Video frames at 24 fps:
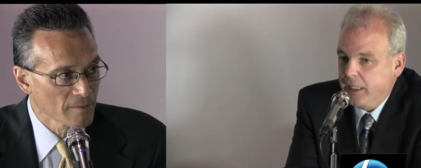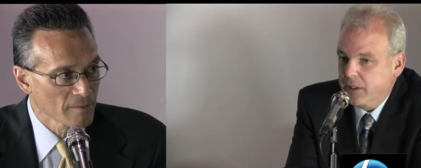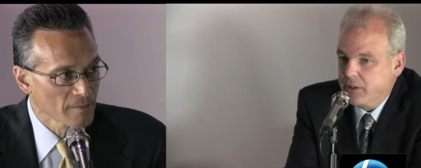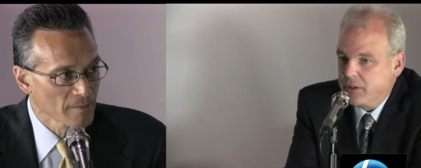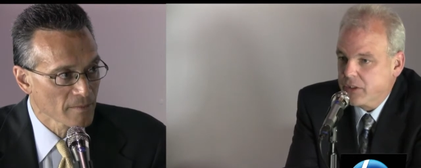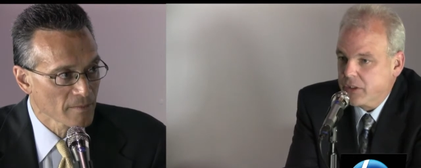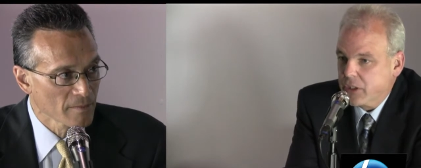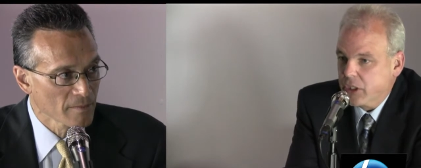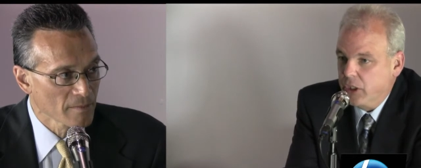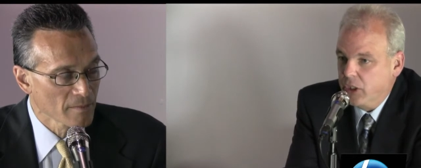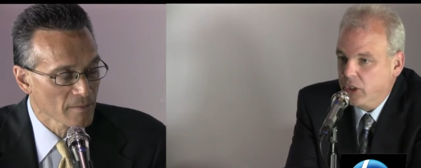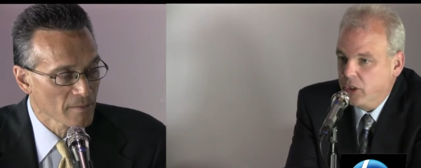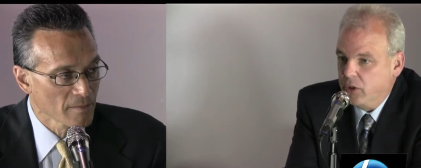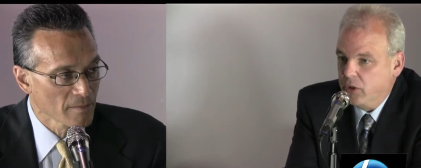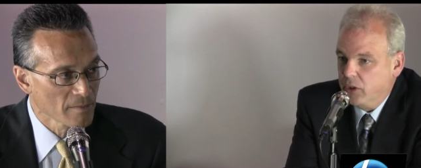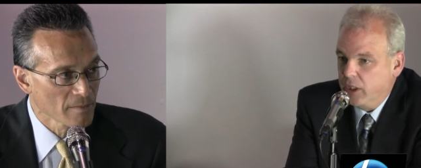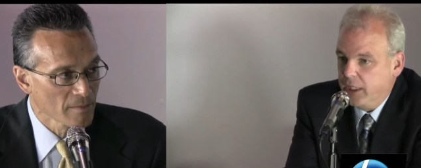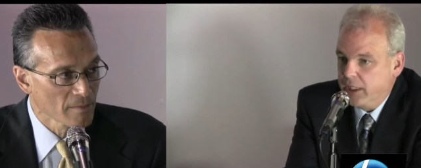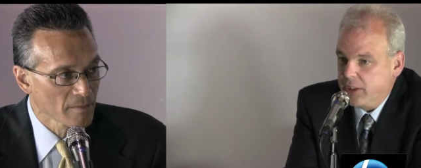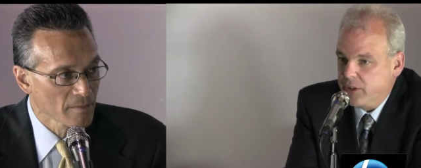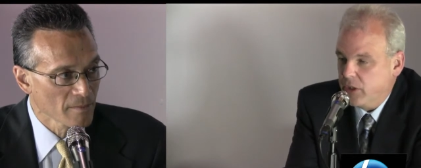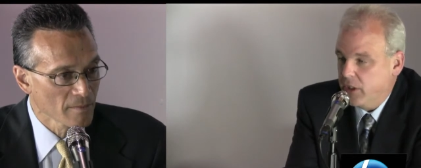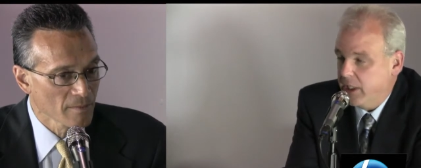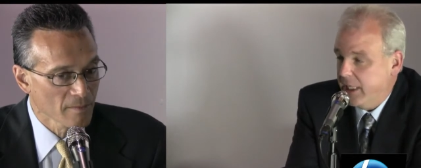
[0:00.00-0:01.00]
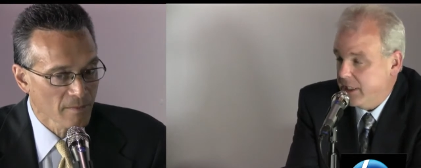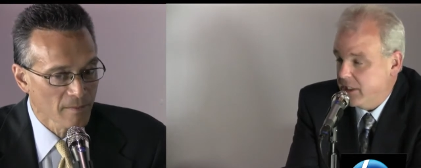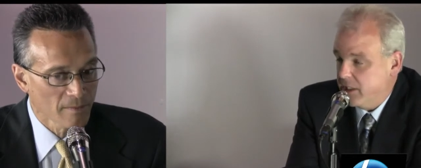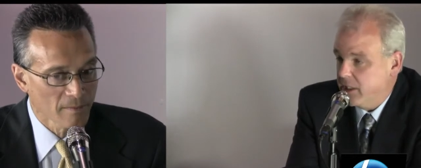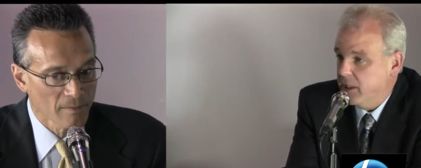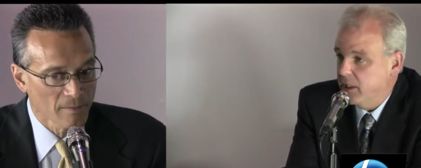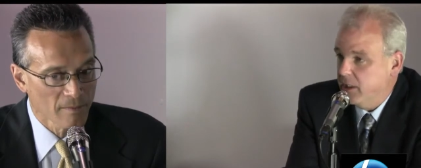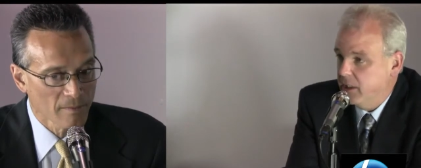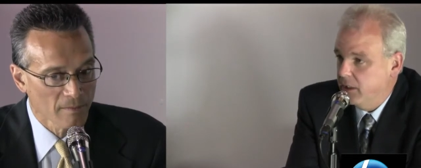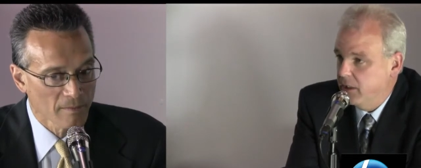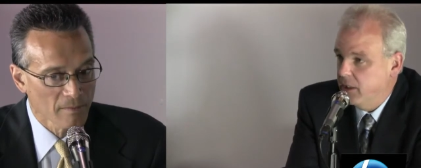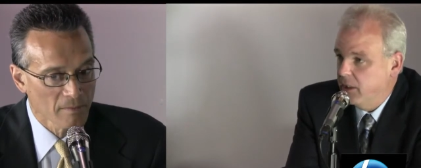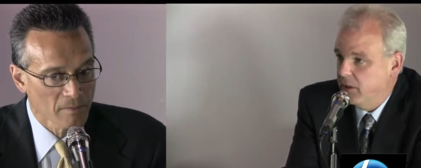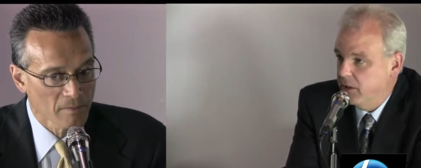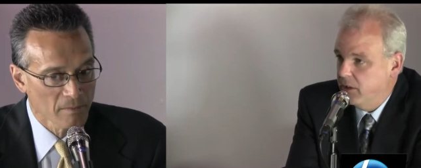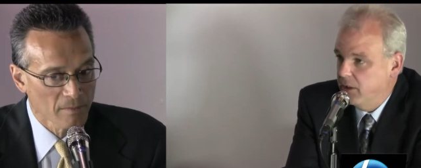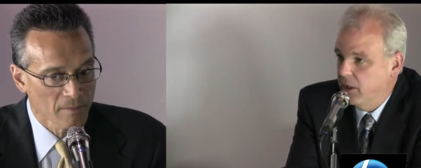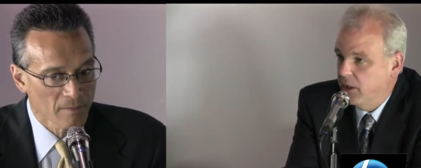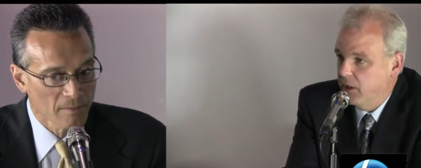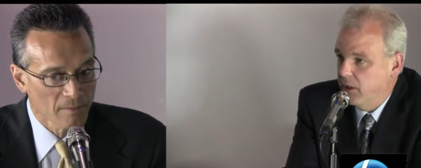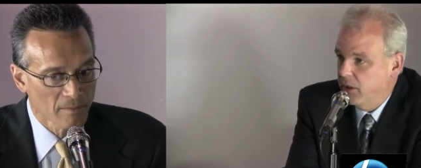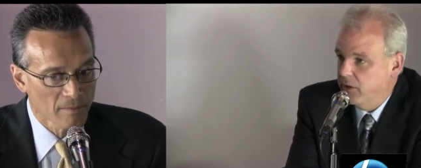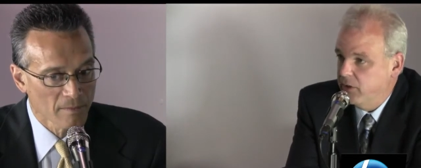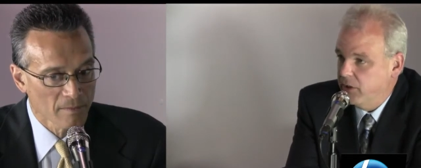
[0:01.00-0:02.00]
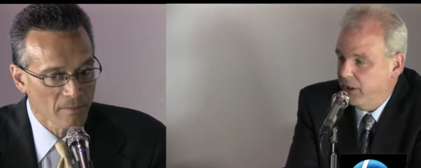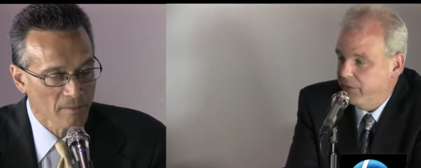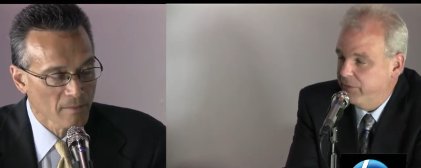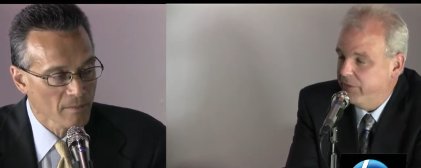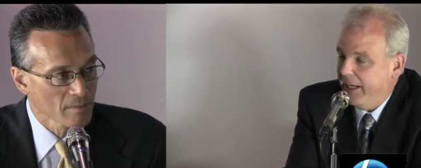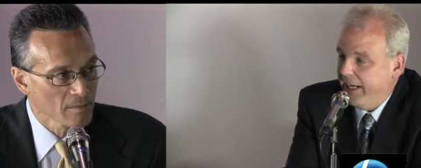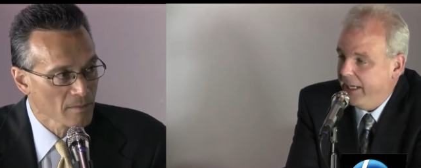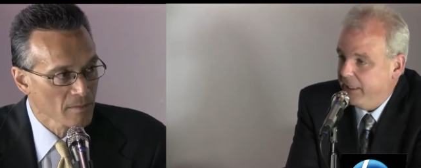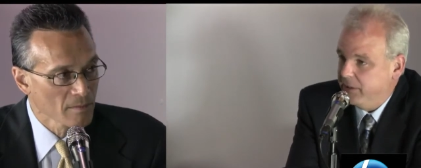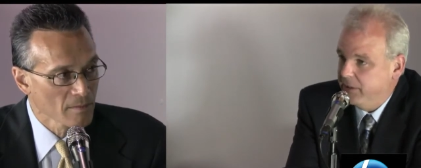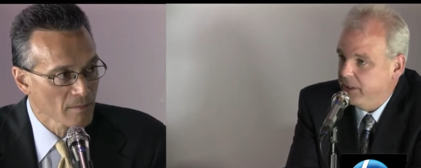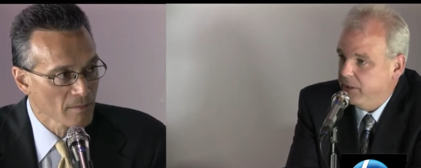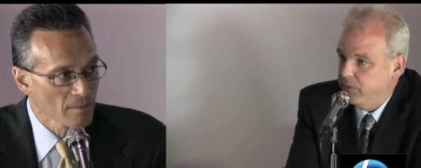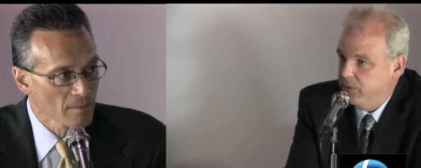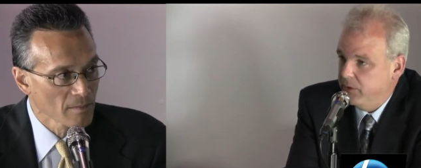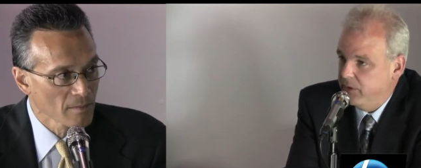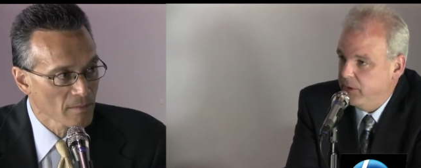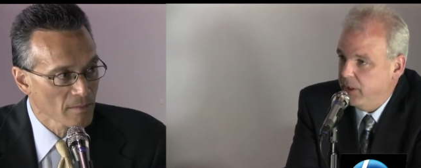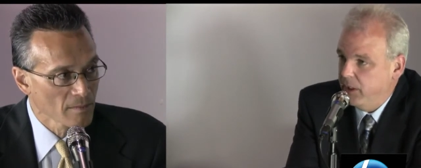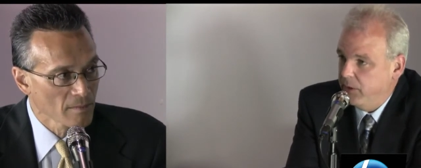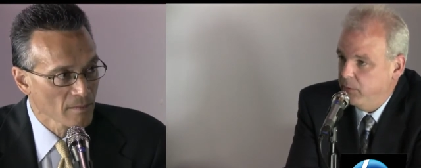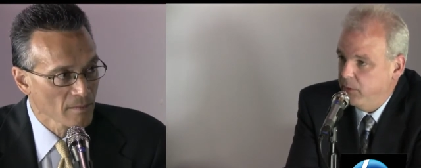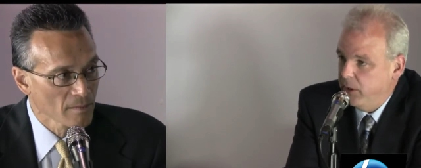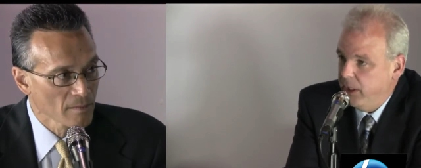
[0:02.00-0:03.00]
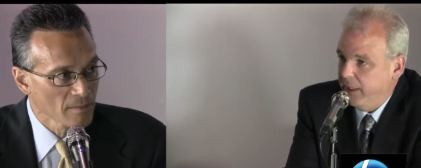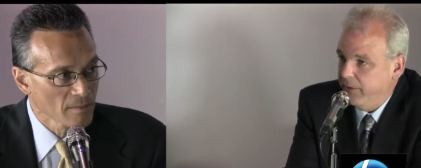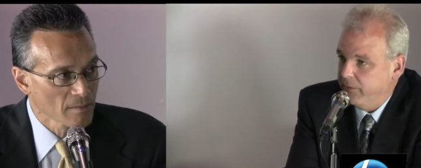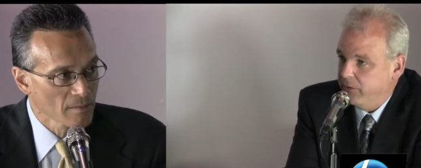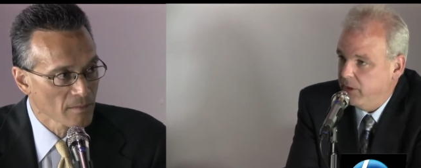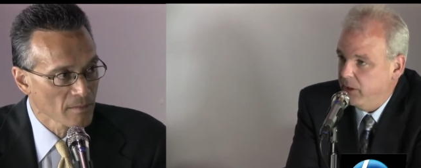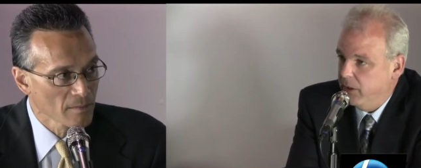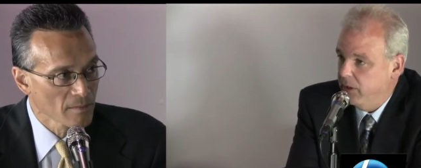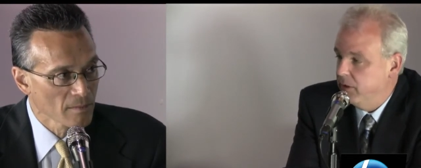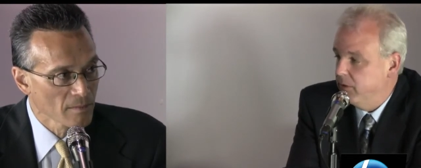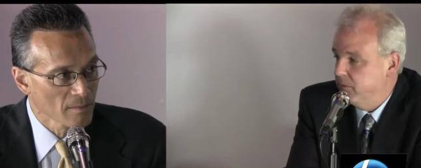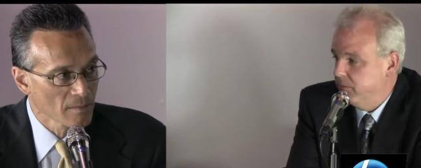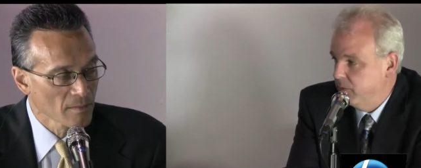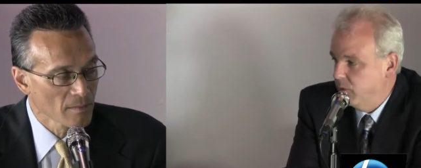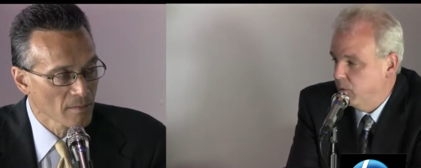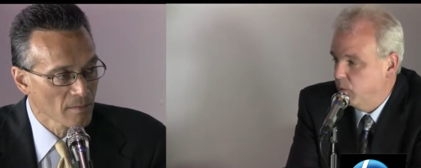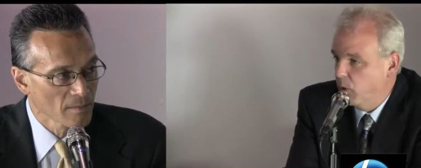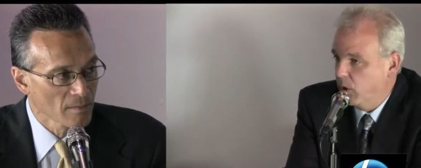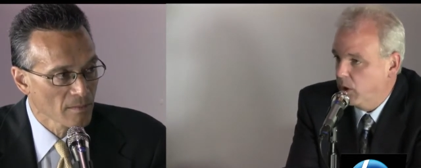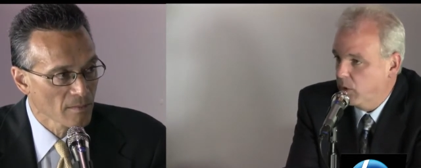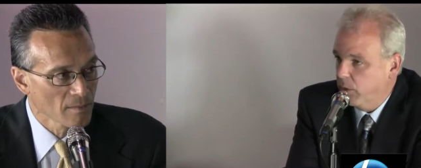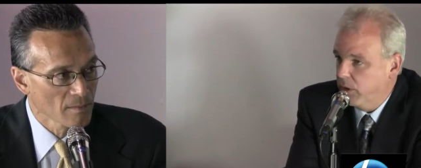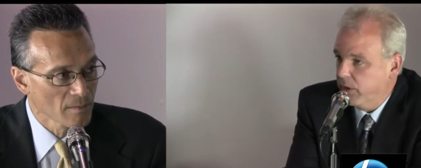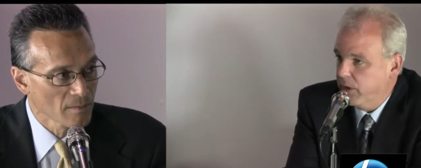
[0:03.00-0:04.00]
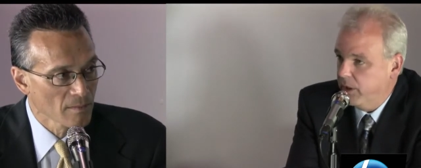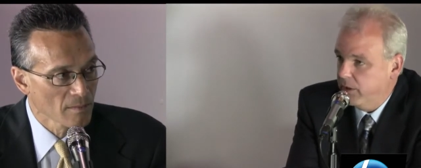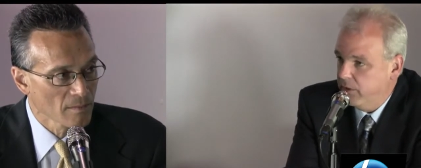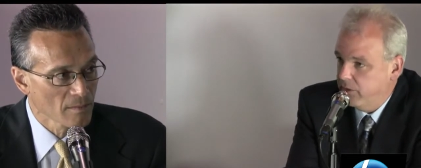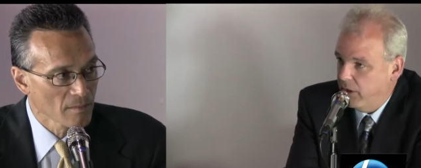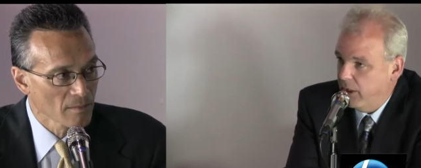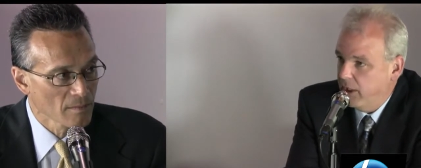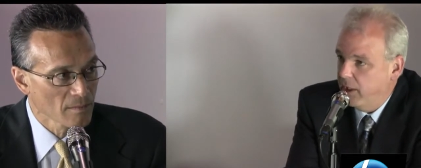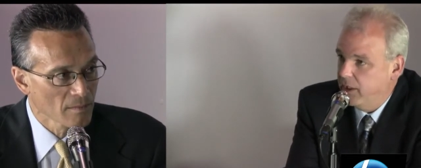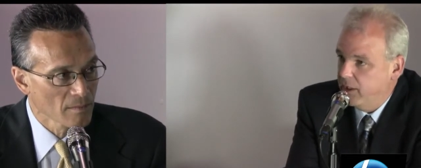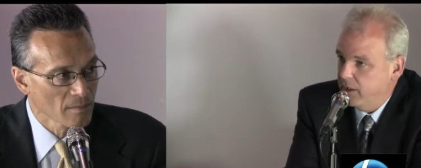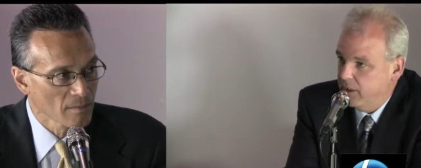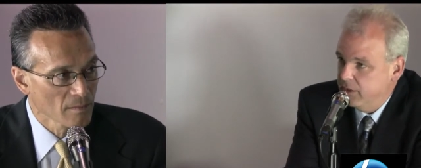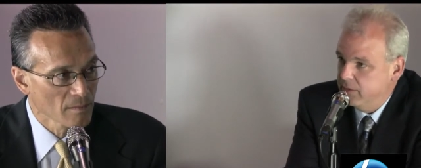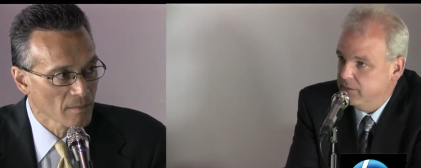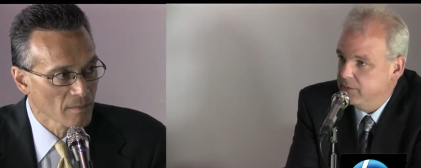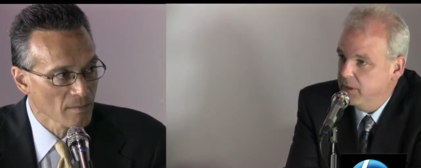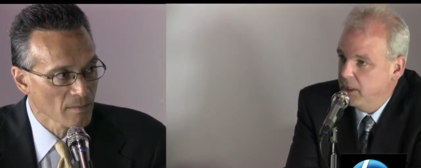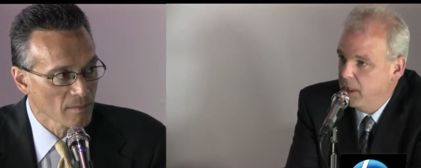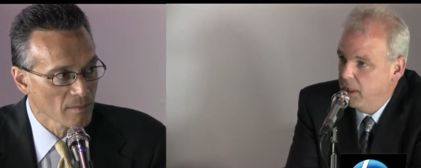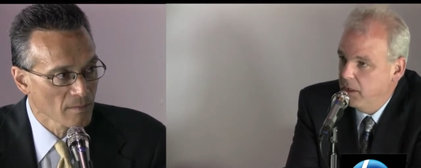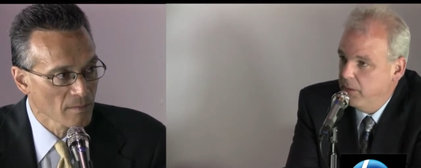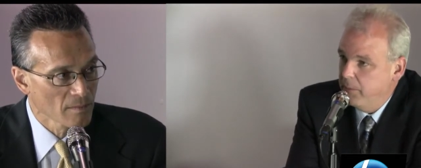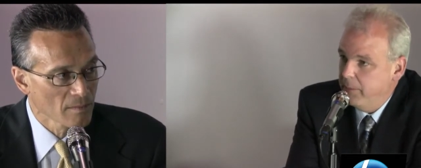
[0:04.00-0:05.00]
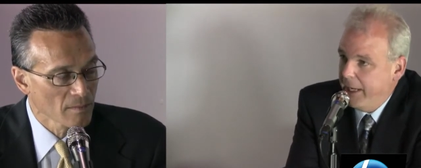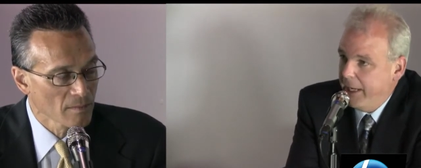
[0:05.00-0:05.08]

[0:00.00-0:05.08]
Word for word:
Speaker 1: And so, uh, so that's the, the, the, the tough act that, that we have to work with Intel and